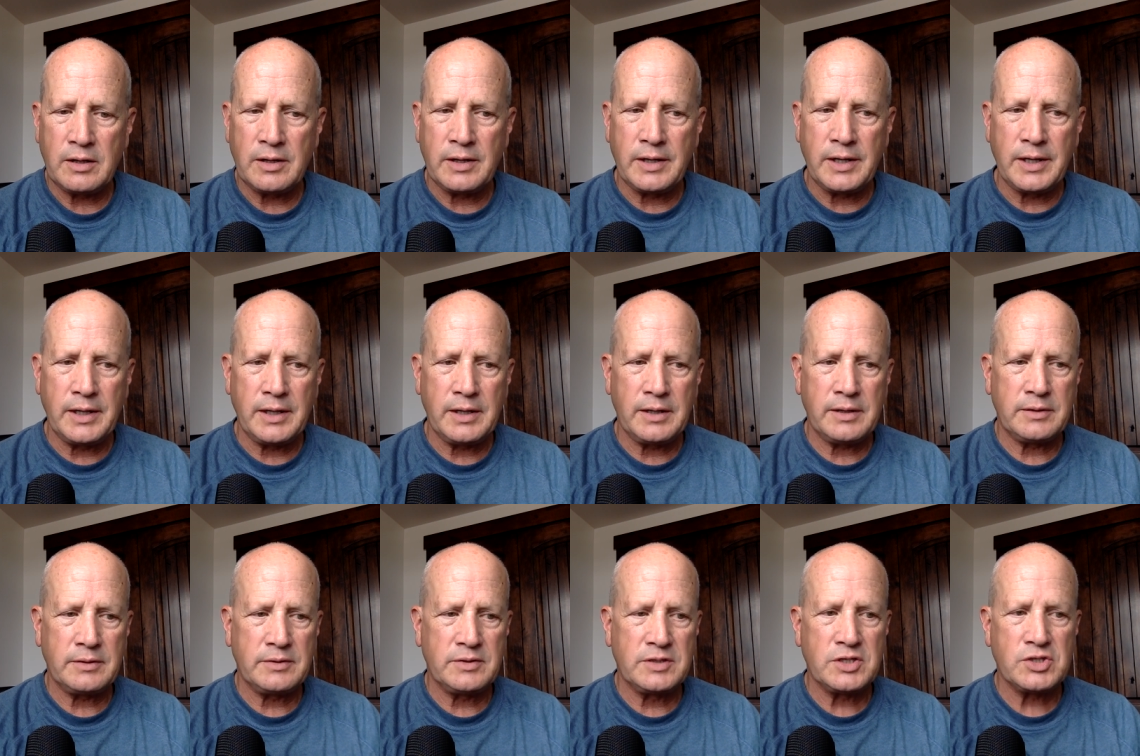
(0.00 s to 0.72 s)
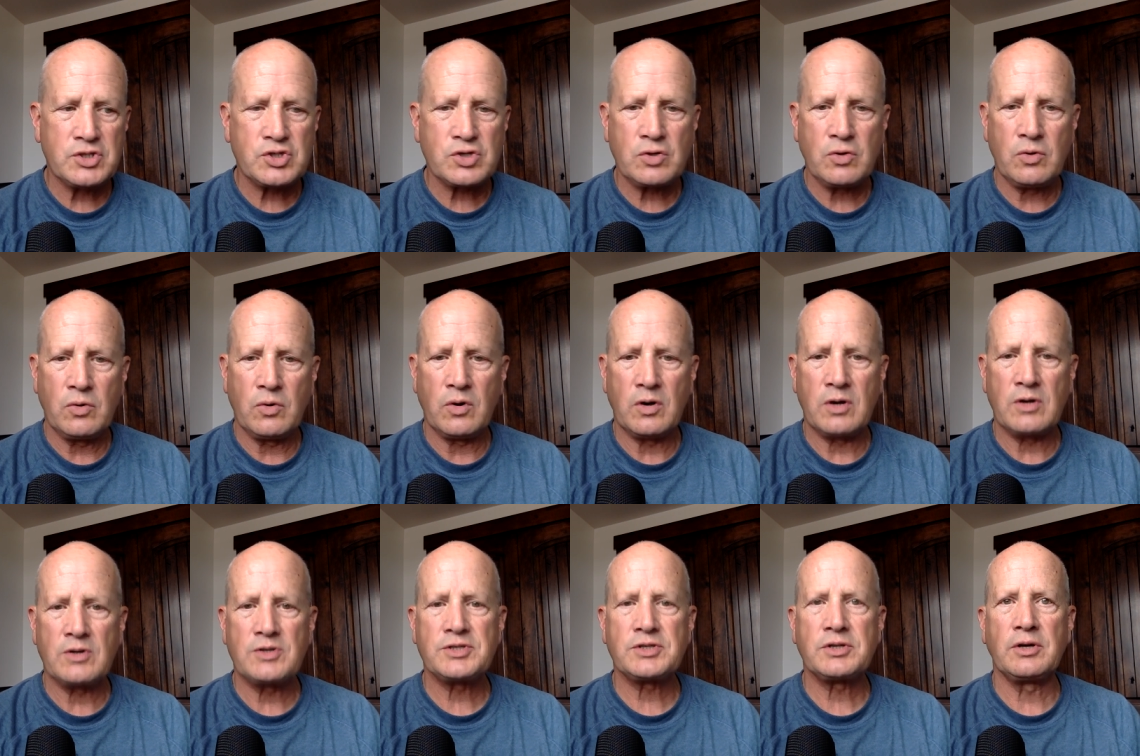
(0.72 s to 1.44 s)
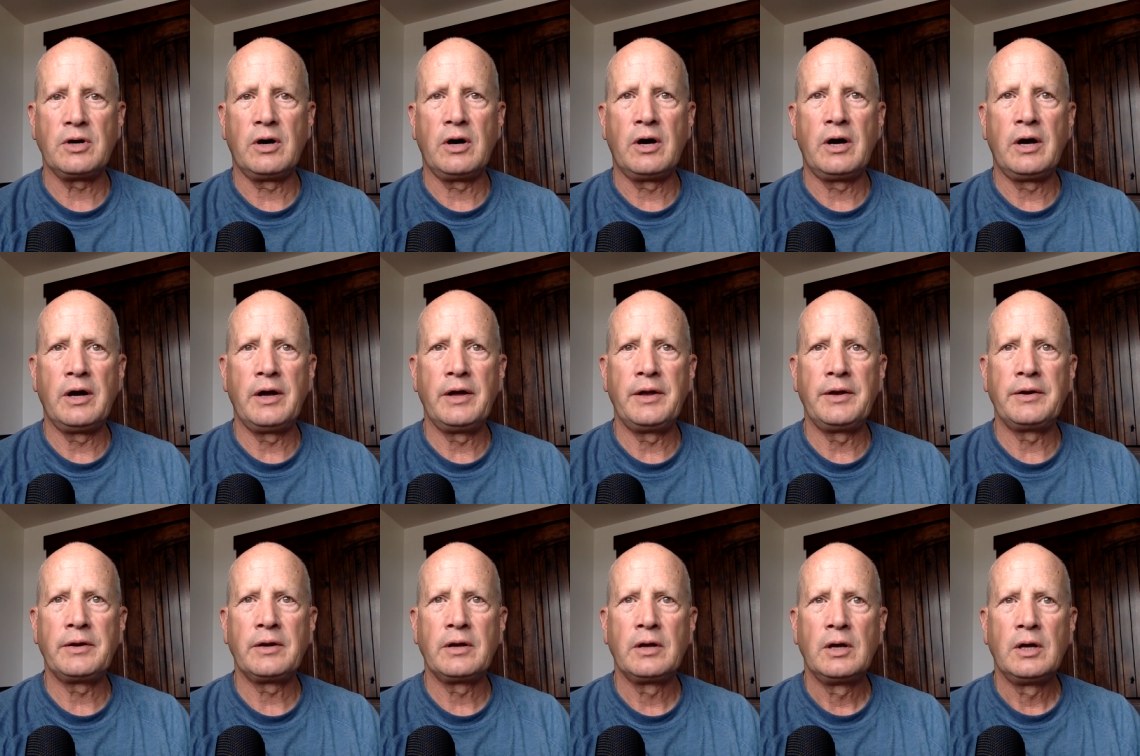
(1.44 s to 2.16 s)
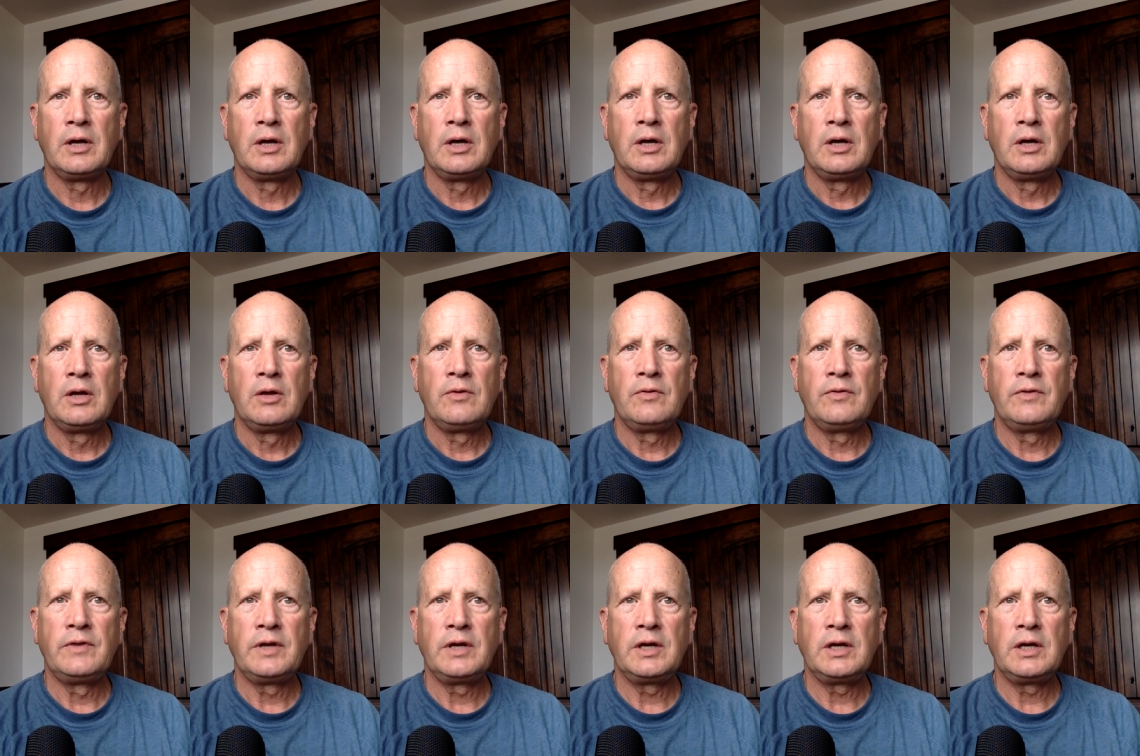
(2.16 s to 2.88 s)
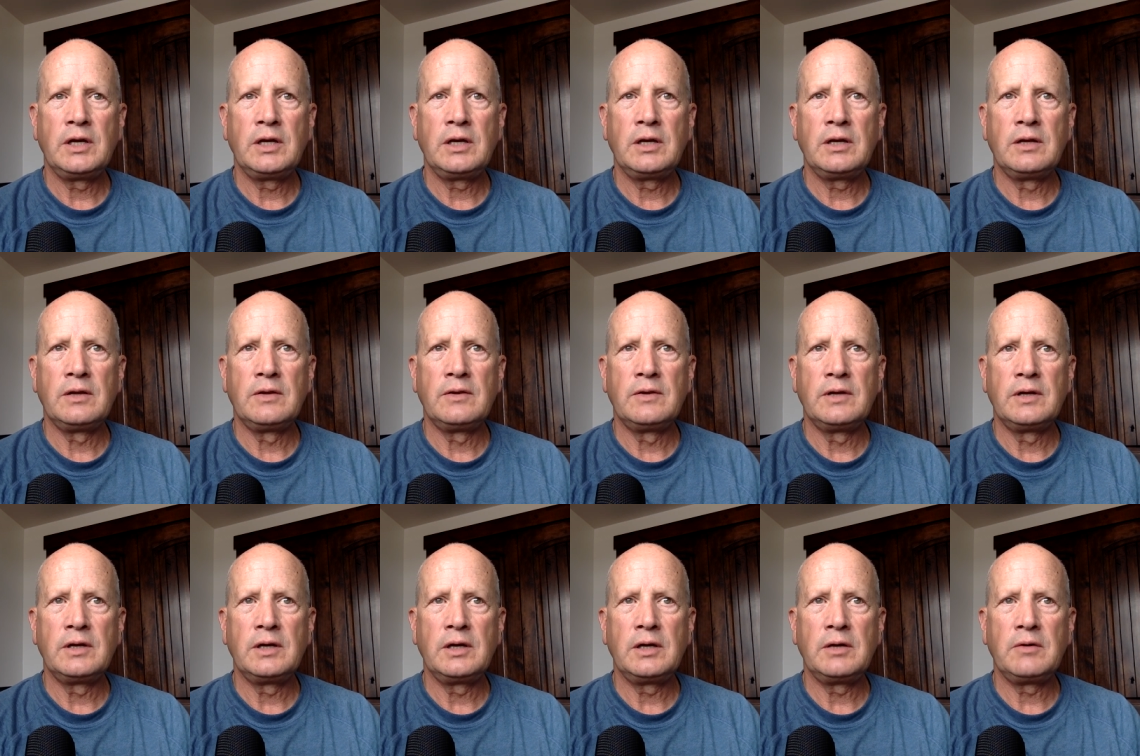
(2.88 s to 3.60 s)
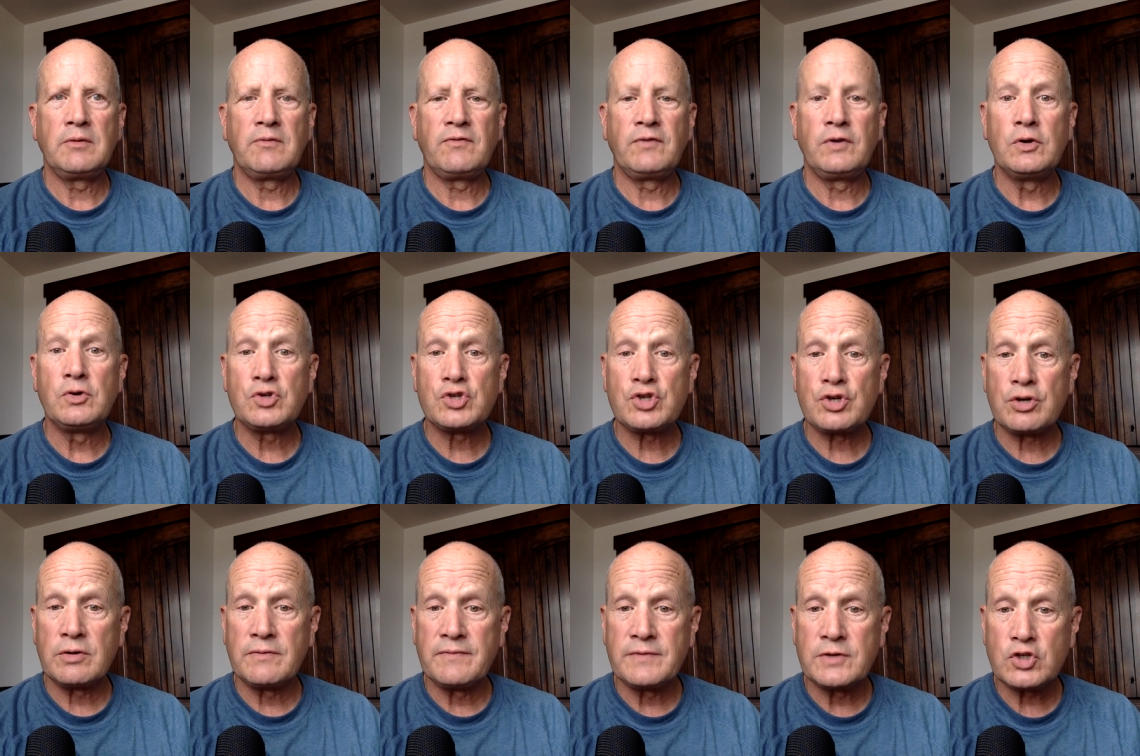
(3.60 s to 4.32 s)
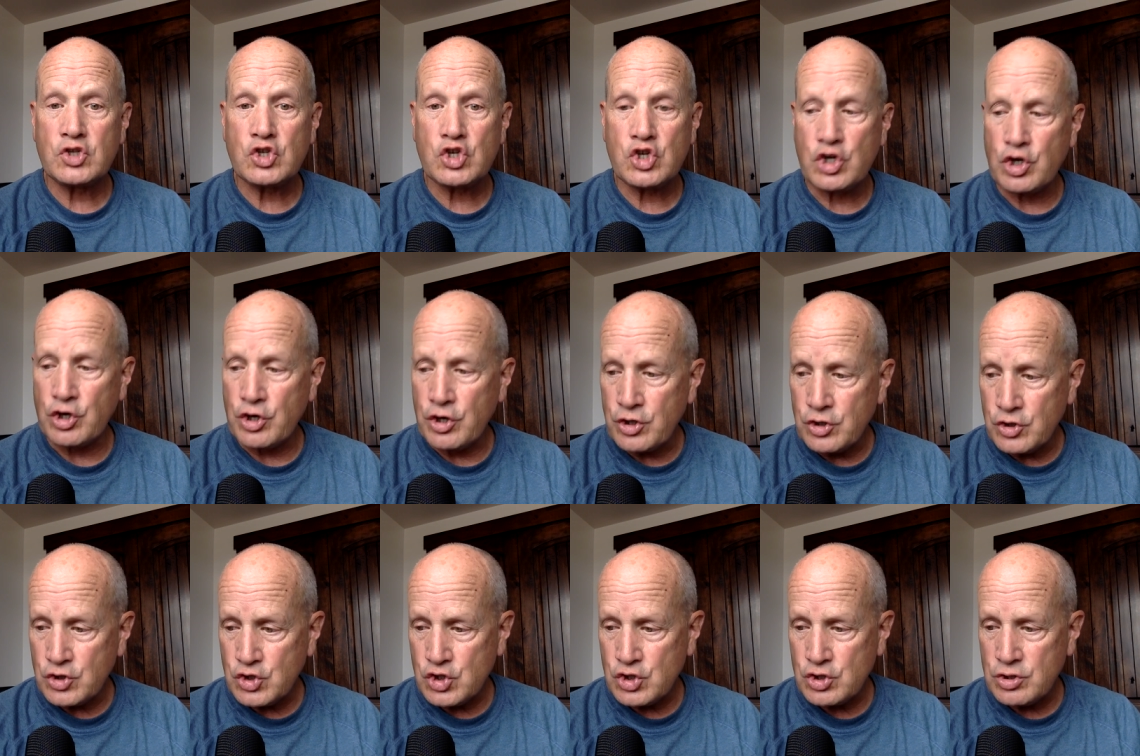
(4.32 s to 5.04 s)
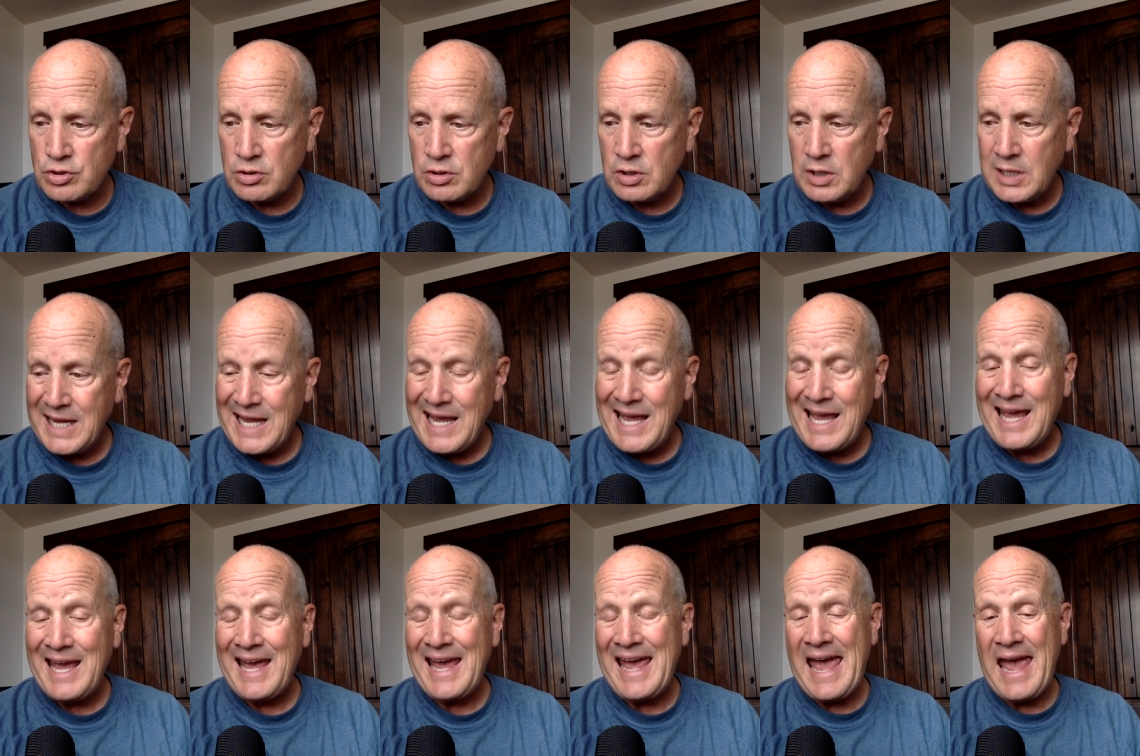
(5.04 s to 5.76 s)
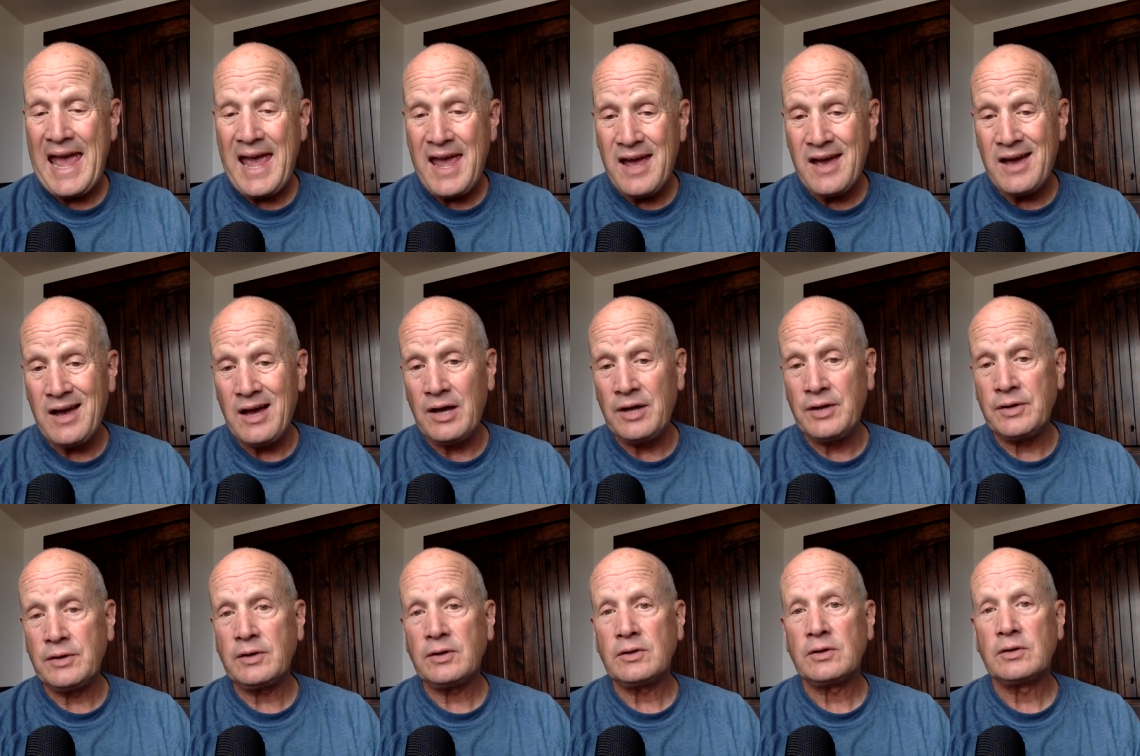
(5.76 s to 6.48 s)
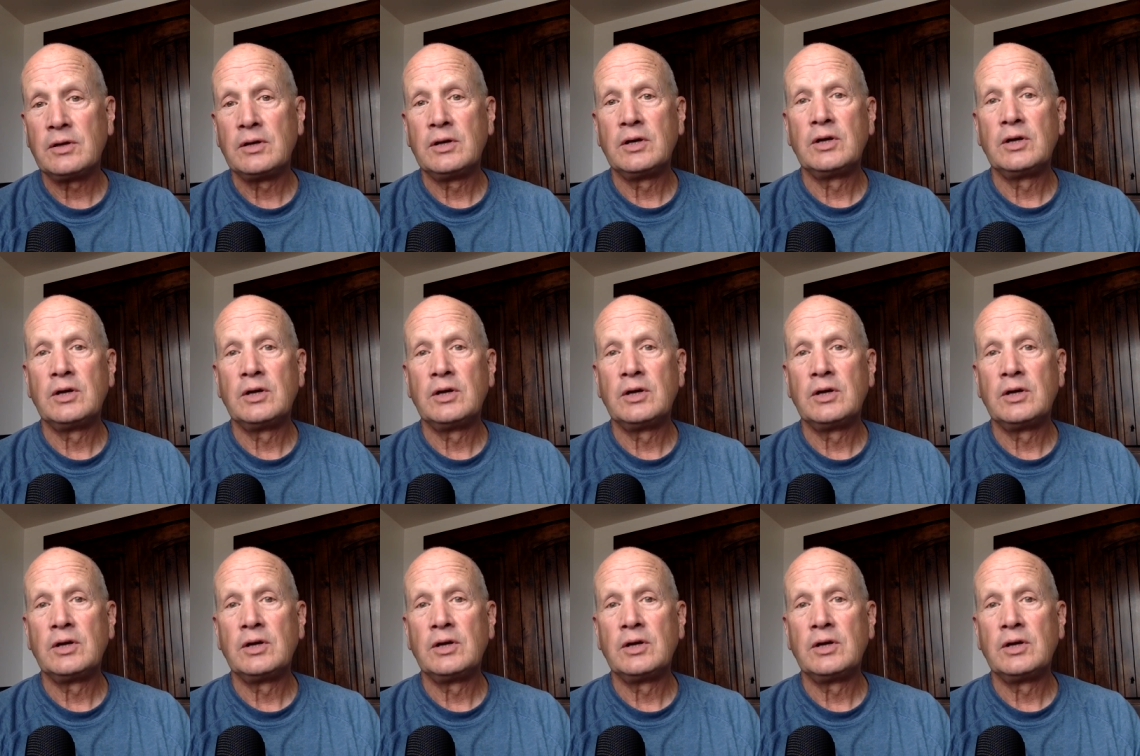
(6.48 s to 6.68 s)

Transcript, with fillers: uh discourse on the the future of the church and